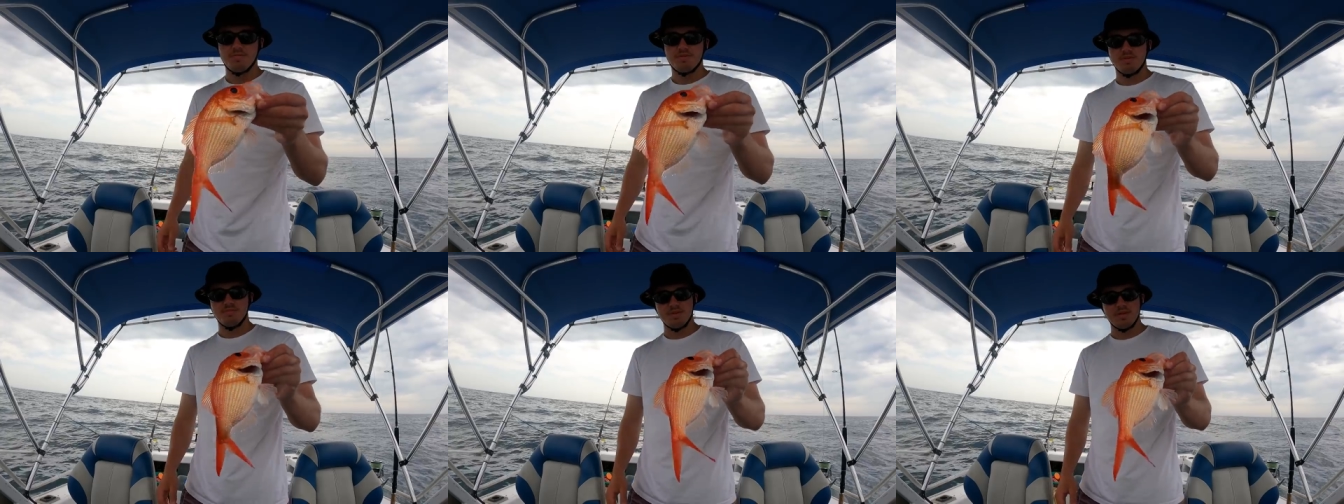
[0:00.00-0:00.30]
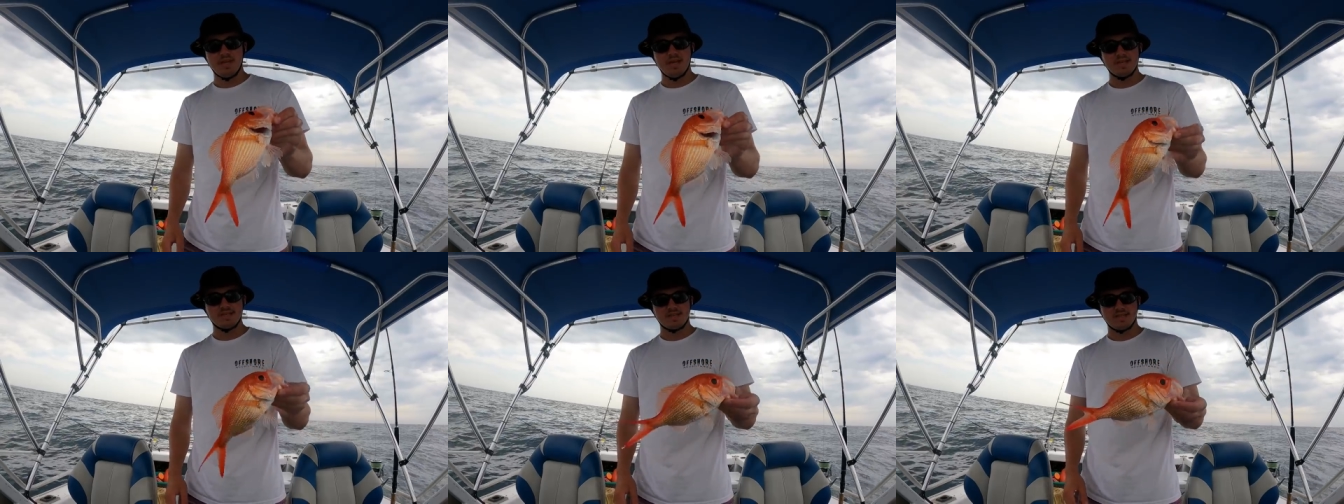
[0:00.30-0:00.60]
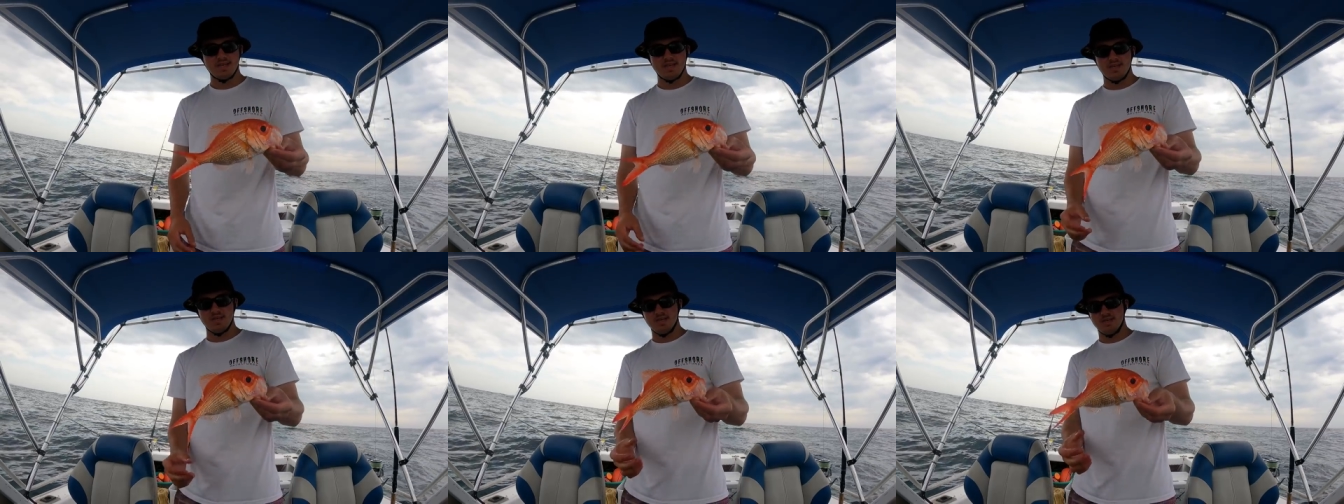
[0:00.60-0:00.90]
I'll put him in the
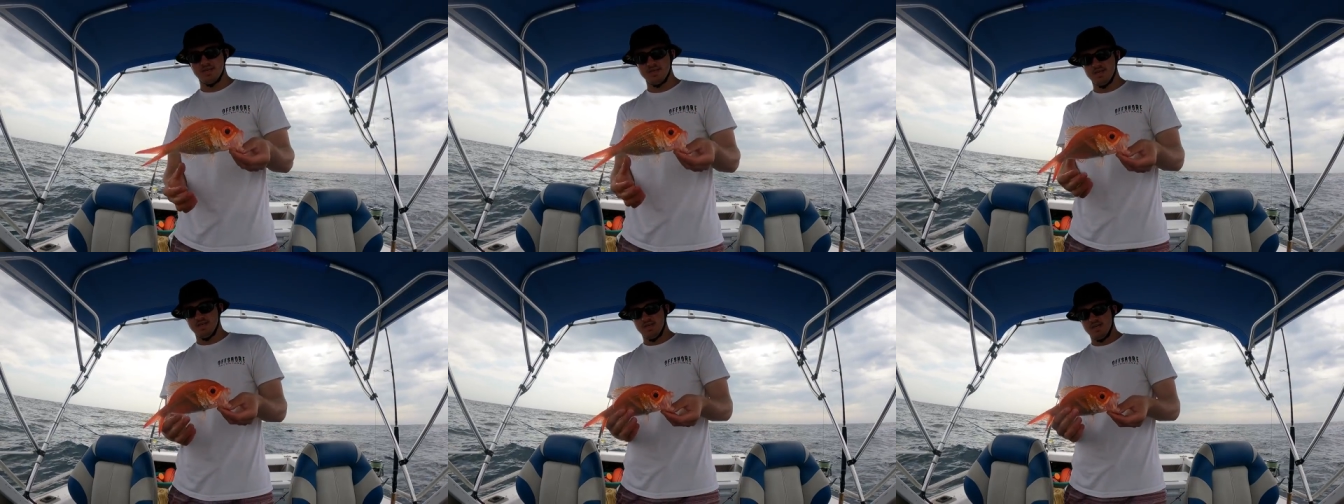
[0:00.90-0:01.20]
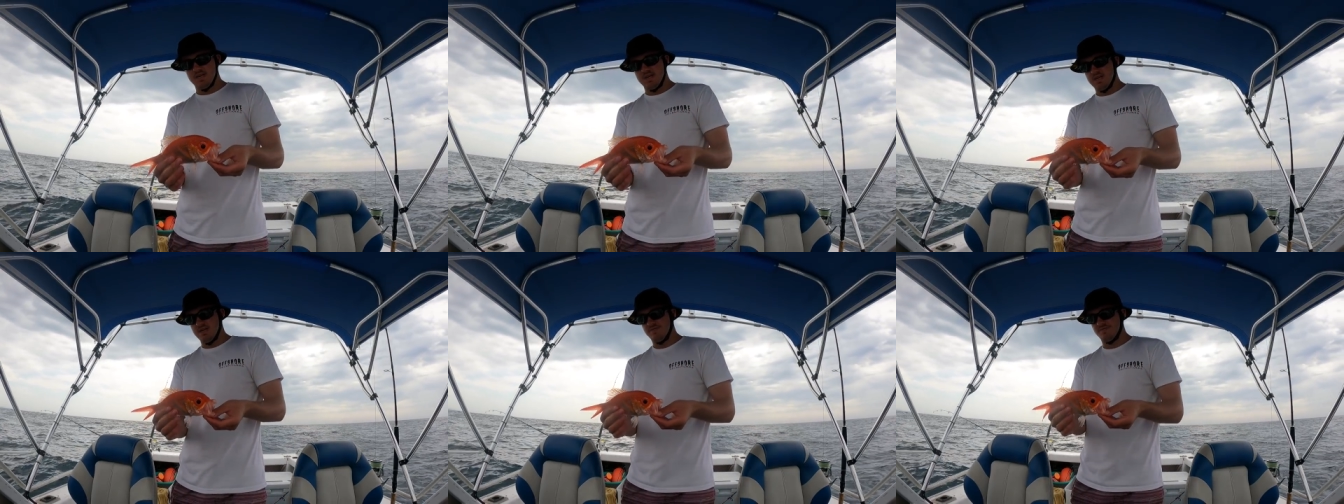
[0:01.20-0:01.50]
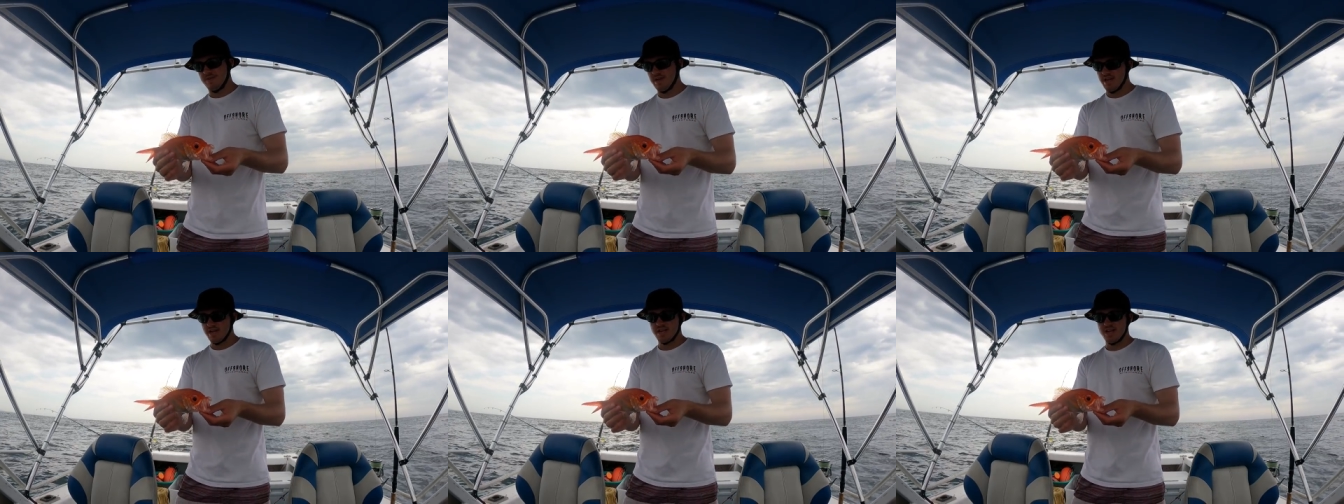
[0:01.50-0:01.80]
esky.
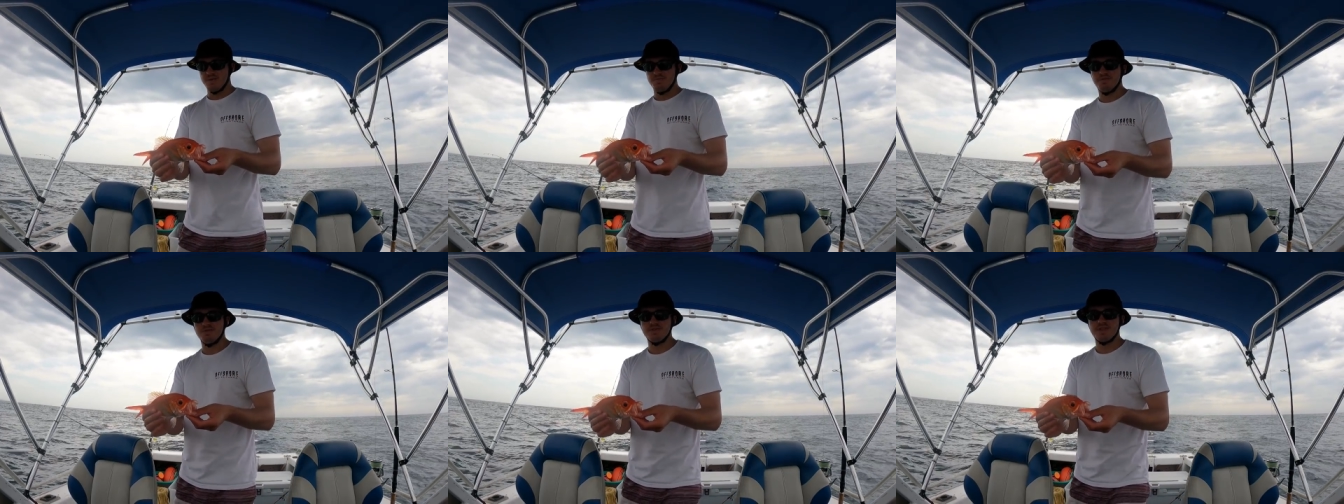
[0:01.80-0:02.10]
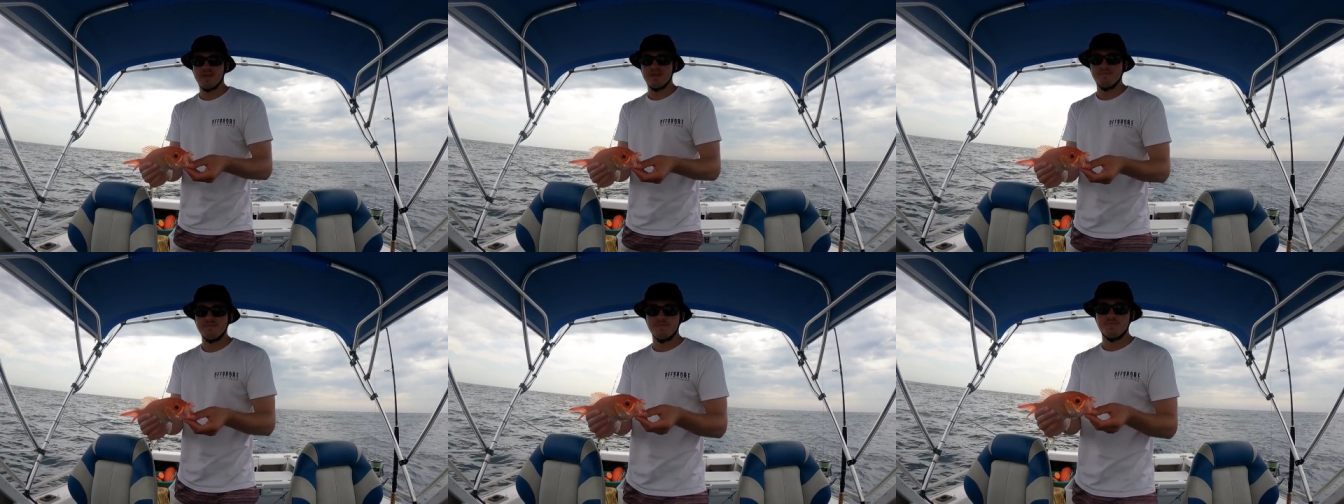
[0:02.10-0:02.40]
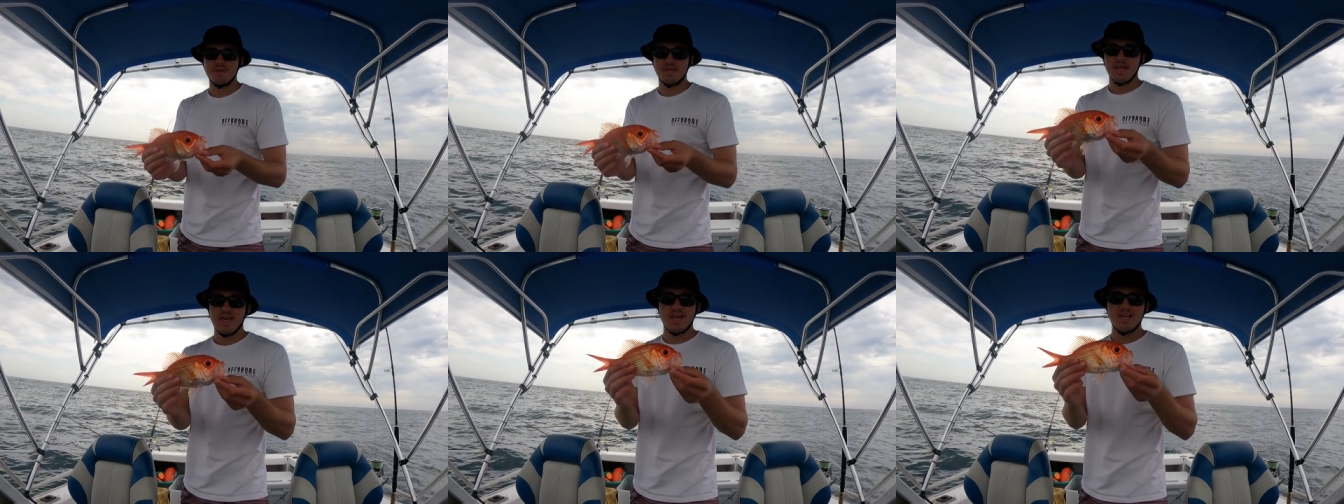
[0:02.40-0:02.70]
If we get a couple of them,
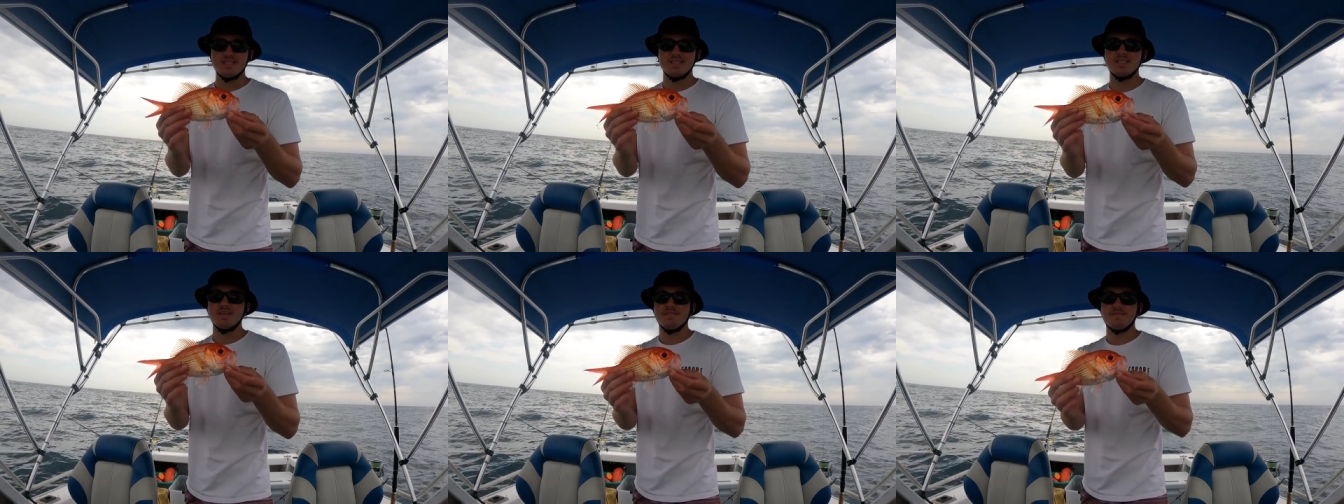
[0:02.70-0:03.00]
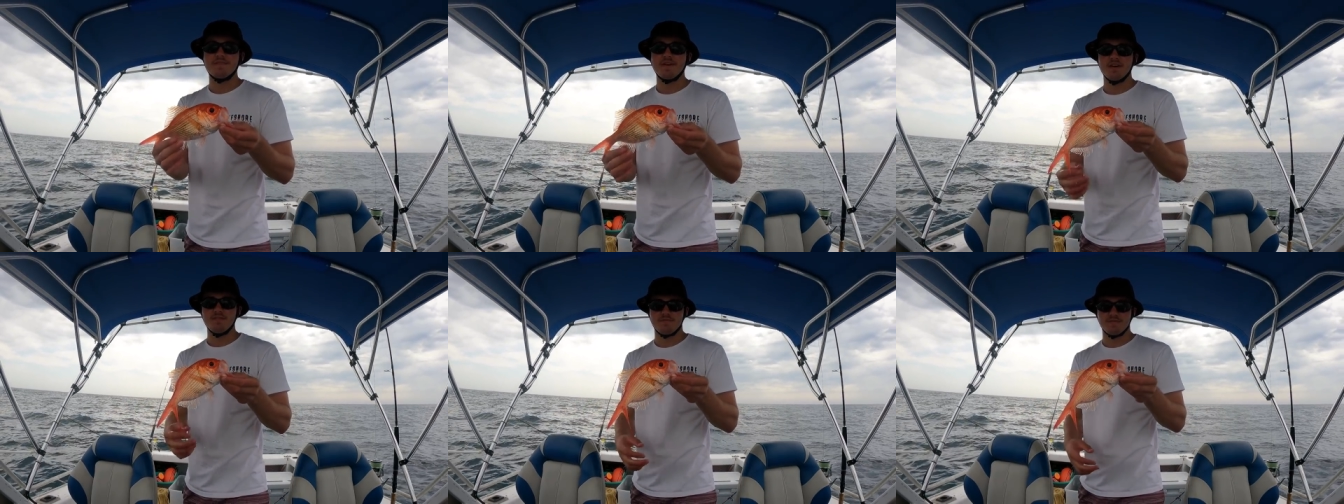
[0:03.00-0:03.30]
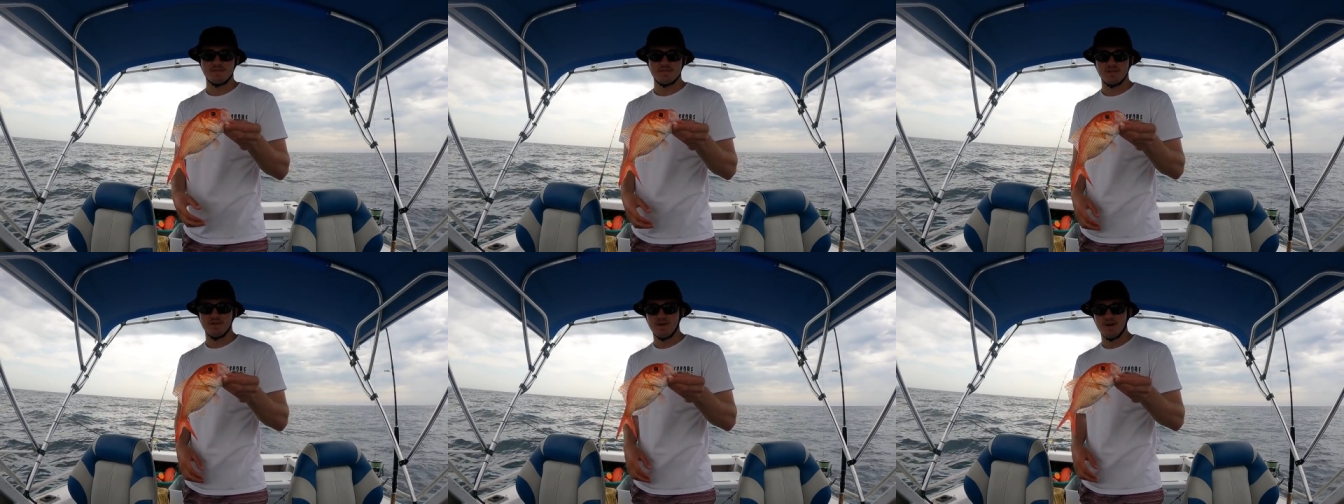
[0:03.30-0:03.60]
it'll be easy feed
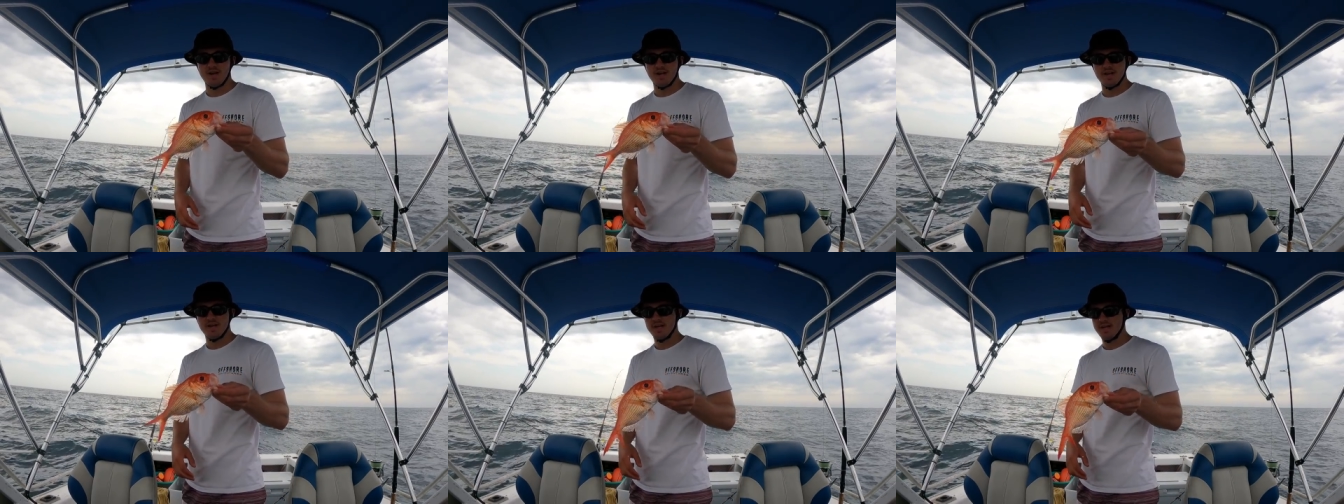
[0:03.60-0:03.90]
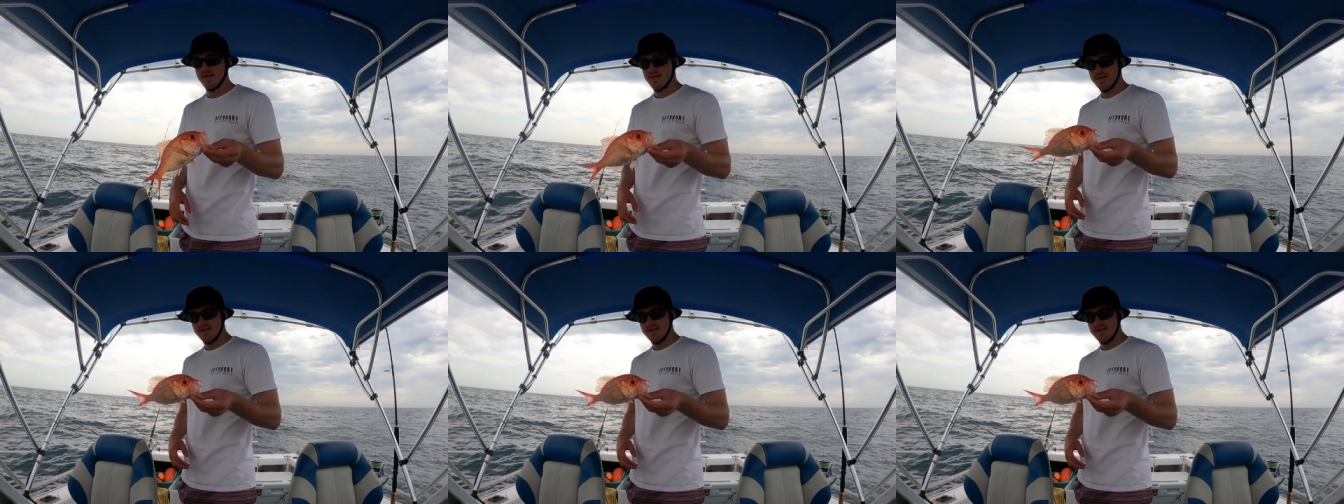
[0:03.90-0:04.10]
for tonight.